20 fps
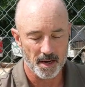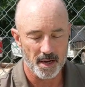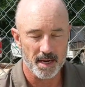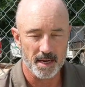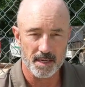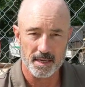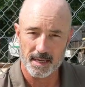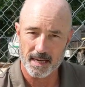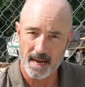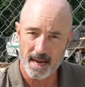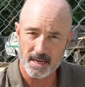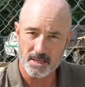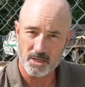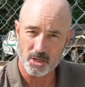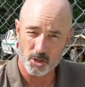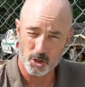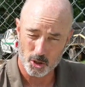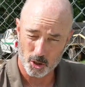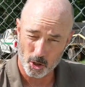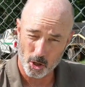indicates
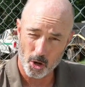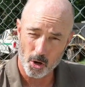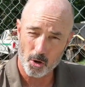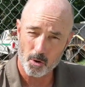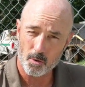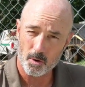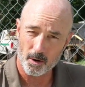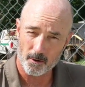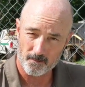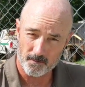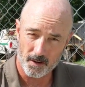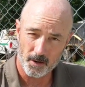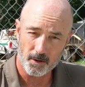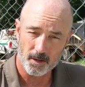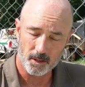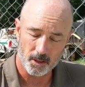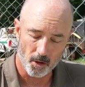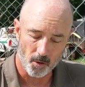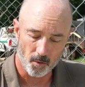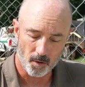it's low or
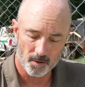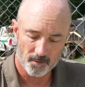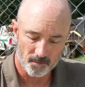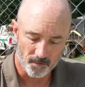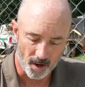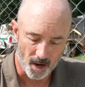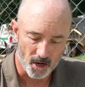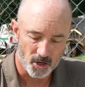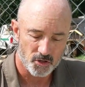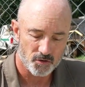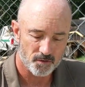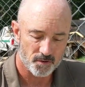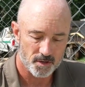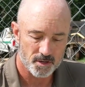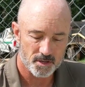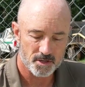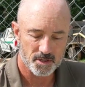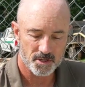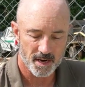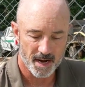very low on
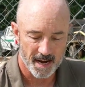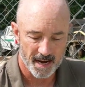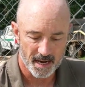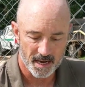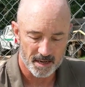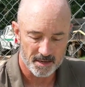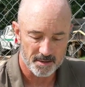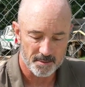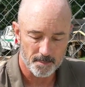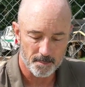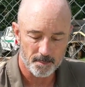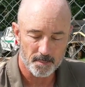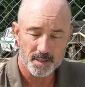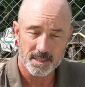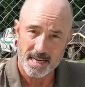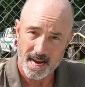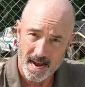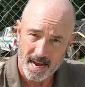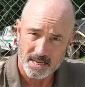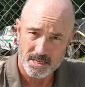phosphorus and
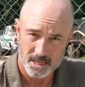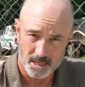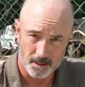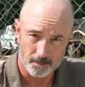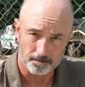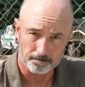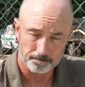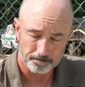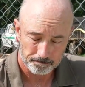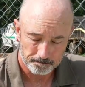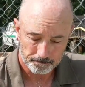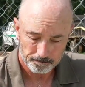potassium.